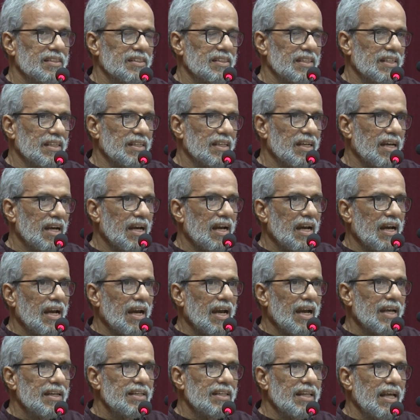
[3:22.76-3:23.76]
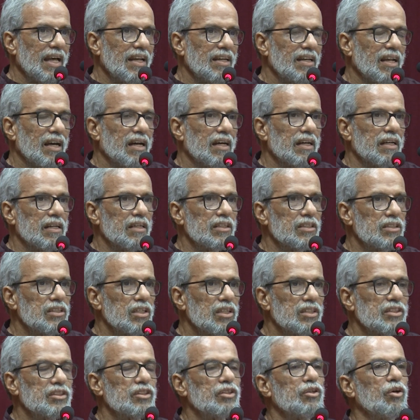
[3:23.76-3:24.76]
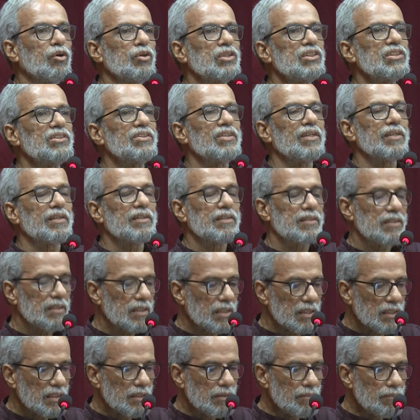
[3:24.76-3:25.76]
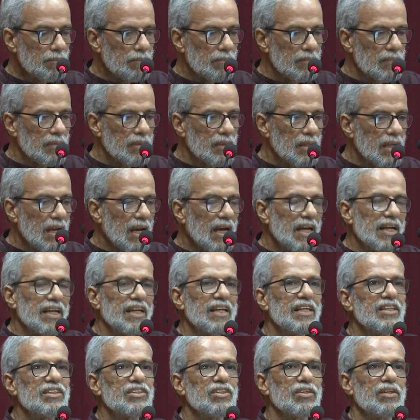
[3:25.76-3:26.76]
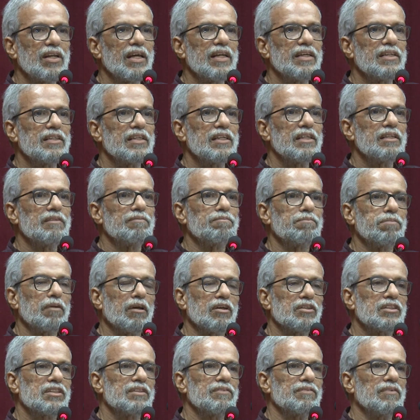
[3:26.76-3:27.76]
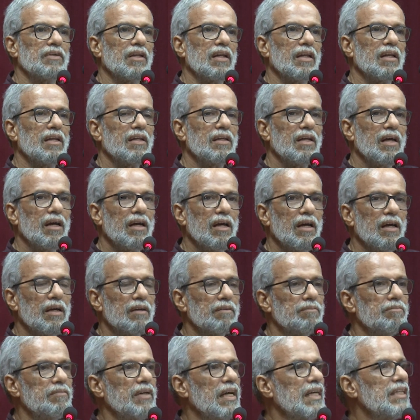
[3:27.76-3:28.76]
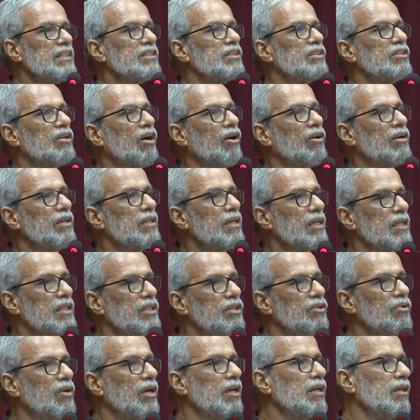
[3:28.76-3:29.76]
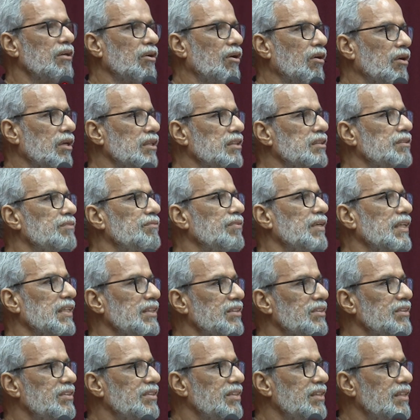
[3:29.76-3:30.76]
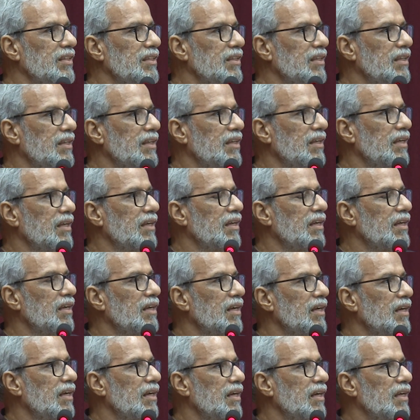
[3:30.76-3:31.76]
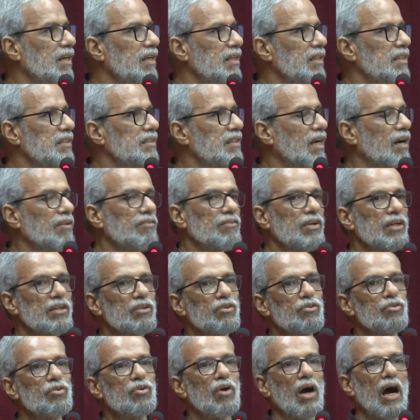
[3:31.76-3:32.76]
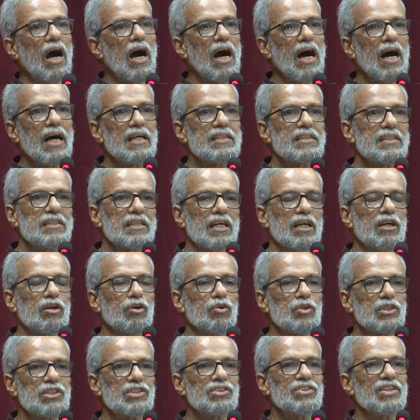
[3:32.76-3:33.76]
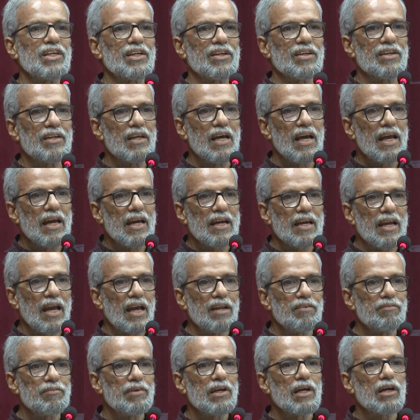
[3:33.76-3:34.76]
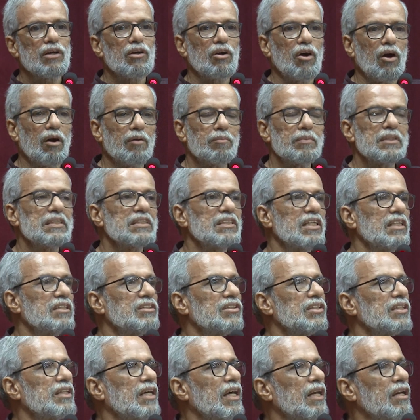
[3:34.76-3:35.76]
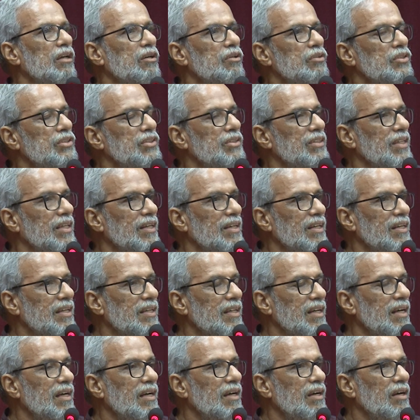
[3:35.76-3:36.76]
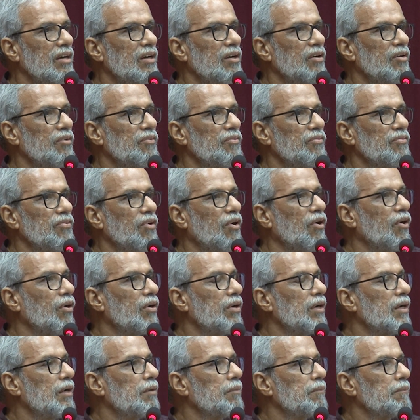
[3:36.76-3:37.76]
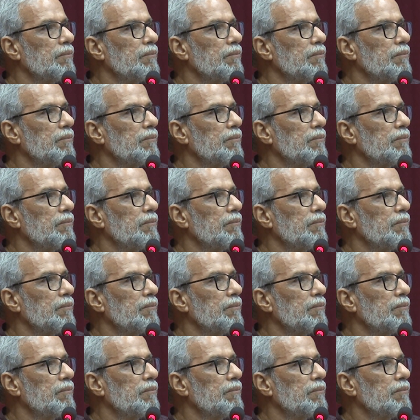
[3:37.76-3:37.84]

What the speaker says: Okay. And then a research question is rendered plausible based on your knowledge base. Someone who asks a question can be a commonsensical question for